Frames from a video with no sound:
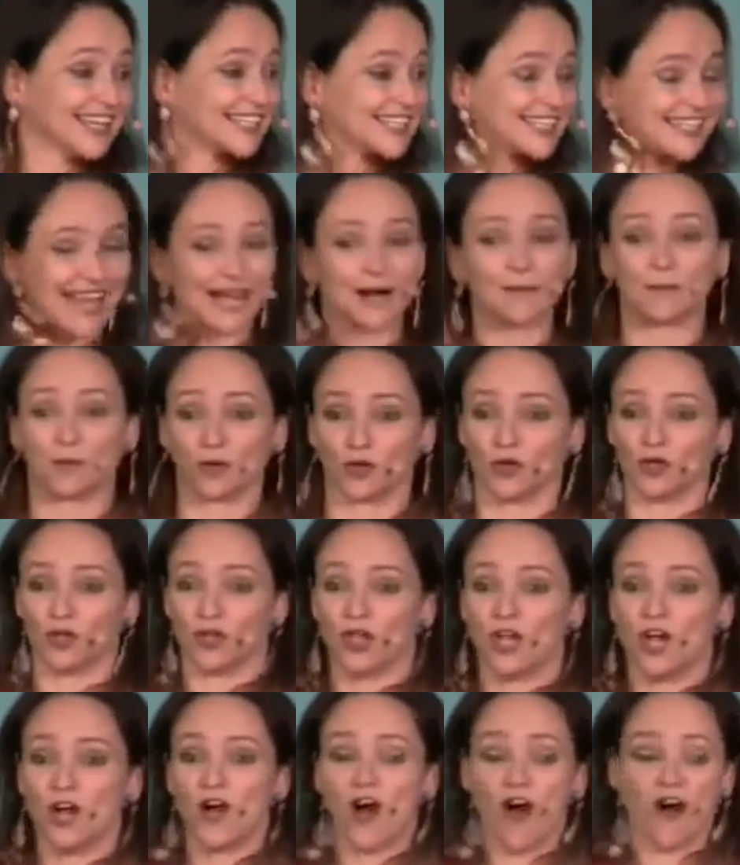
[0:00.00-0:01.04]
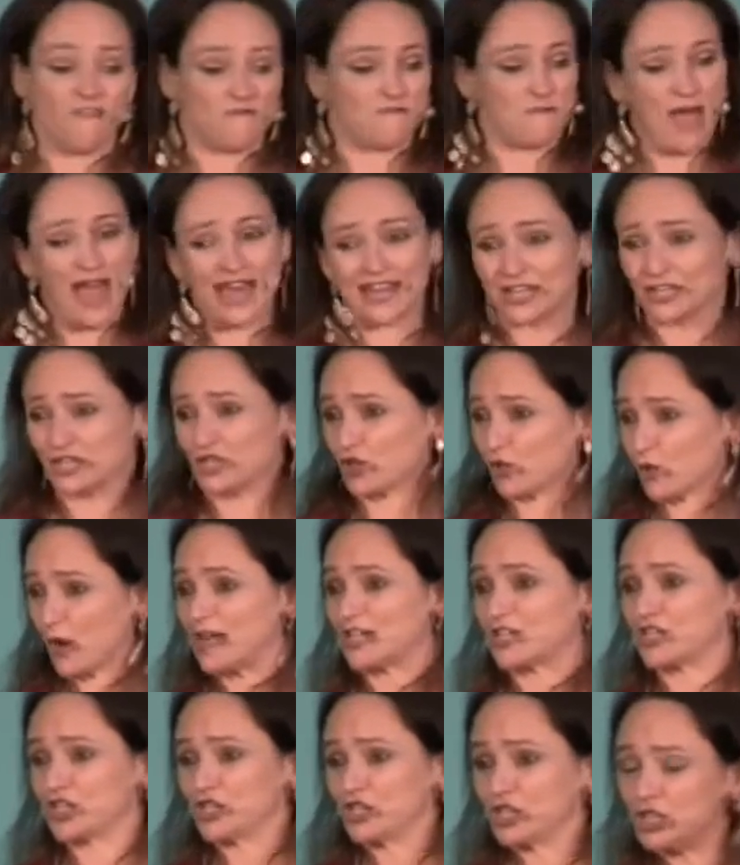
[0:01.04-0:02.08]
example of
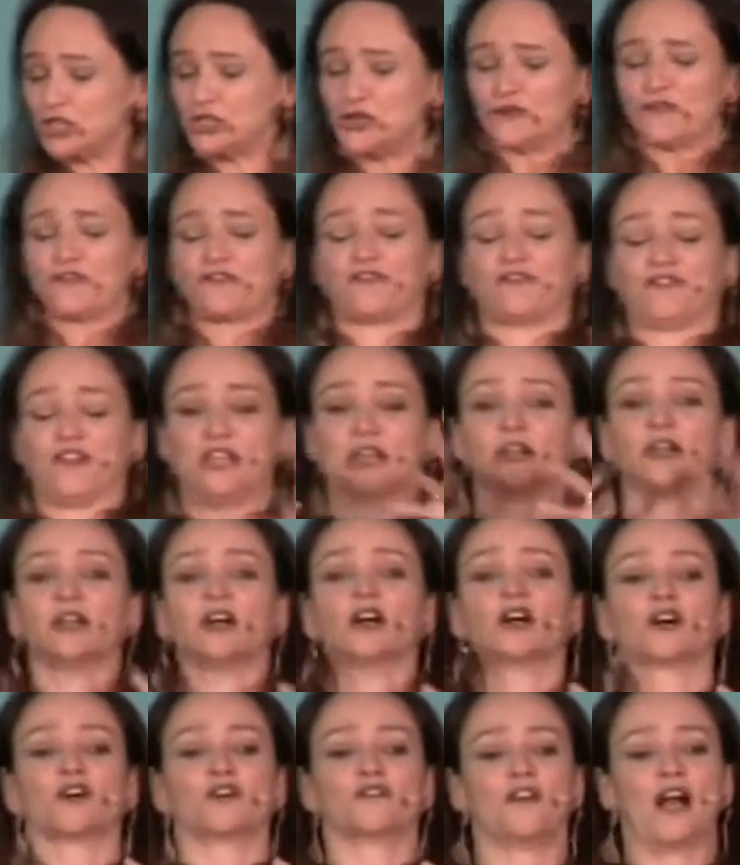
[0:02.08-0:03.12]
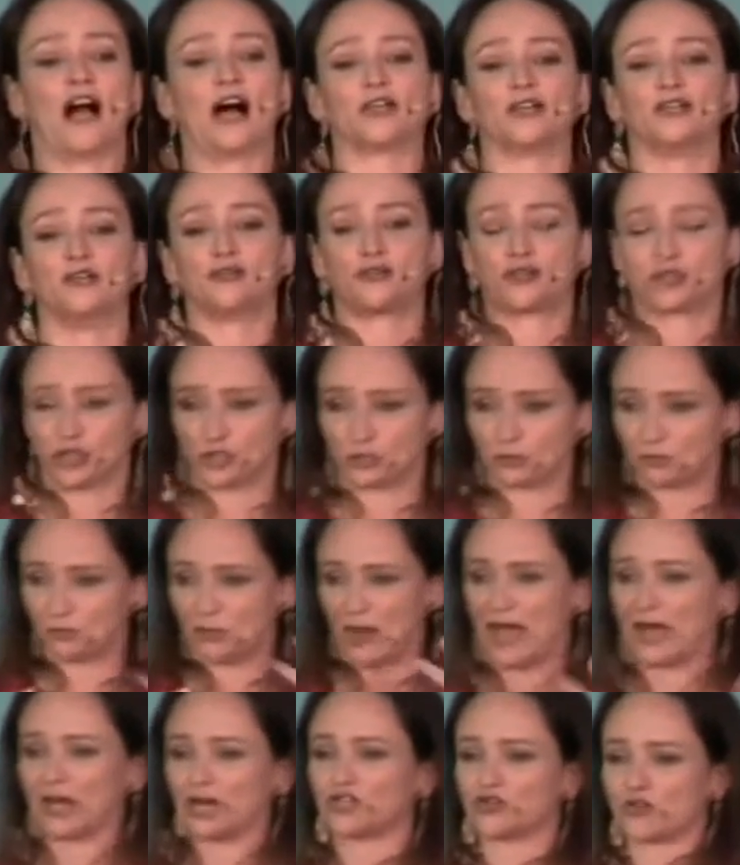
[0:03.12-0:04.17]
penetration. Didn't you feel her values just
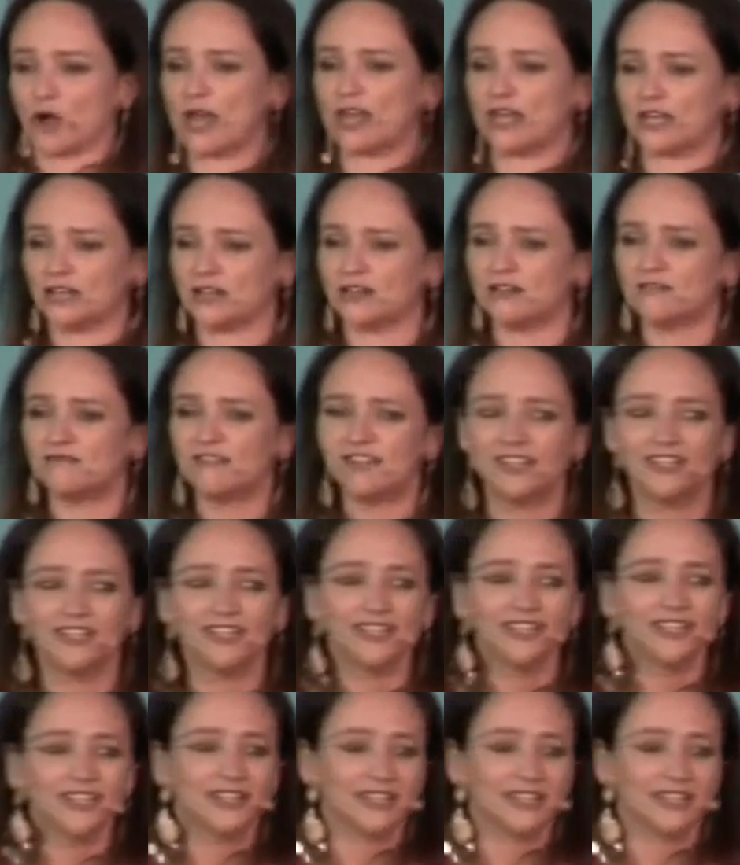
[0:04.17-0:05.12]
penetrating you? Yeah.